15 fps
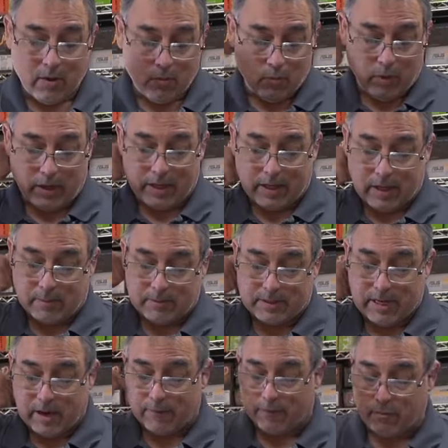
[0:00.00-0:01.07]
Really comes
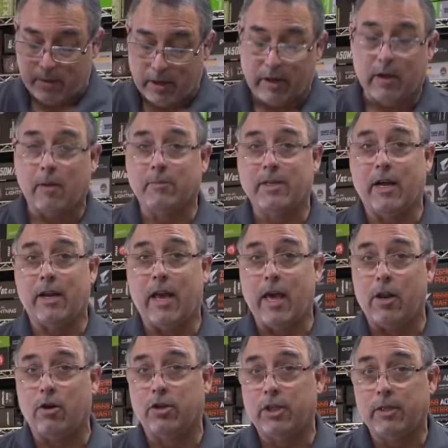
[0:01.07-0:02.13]
down, for me, it comes down to
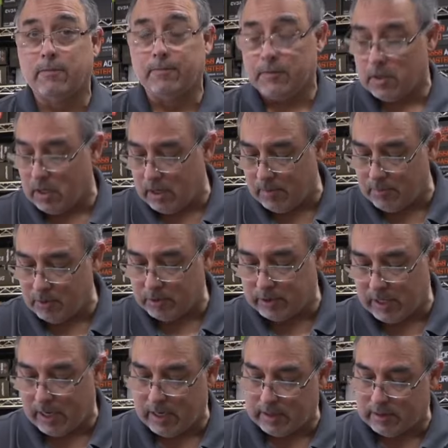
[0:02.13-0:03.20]
energy. They're
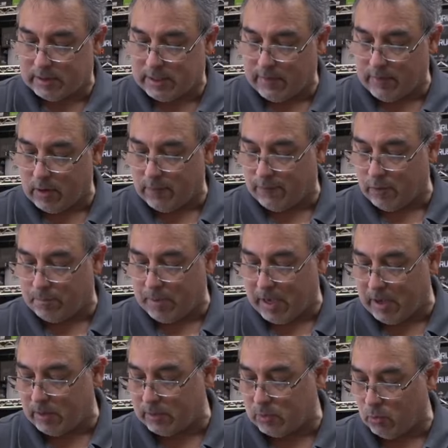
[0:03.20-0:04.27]
saying 700
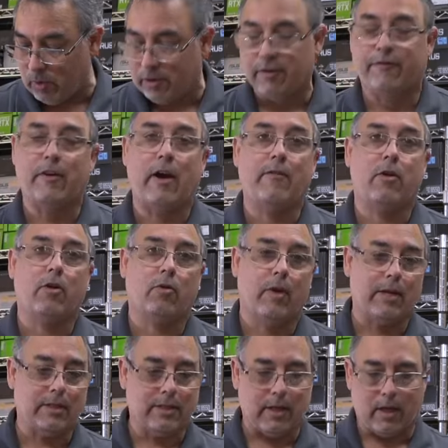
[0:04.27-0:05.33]
foot-pounds with a
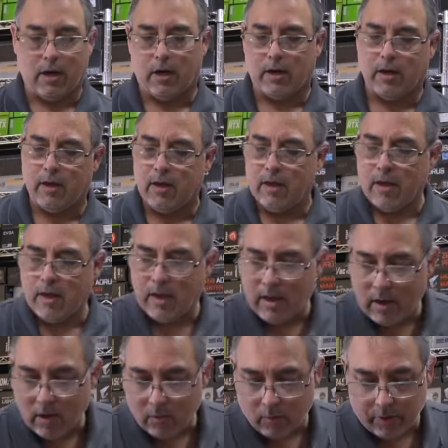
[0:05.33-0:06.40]
500-grain slug.
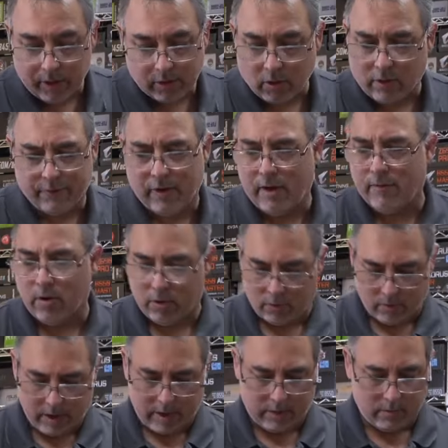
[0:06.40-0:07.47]
Well, these aren't 500
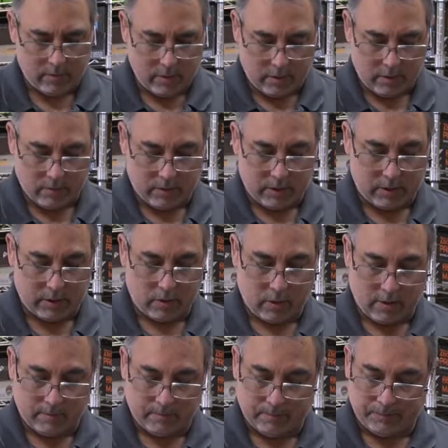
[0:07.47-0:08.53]
grain. I don't know what these
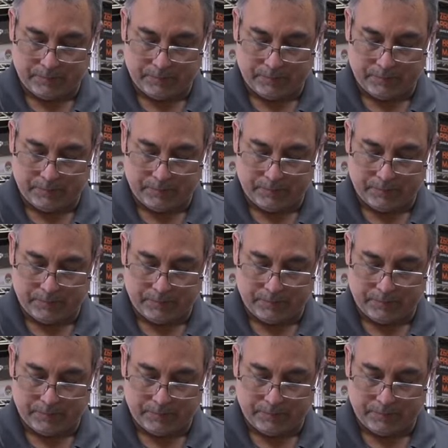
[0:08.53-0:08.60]
are.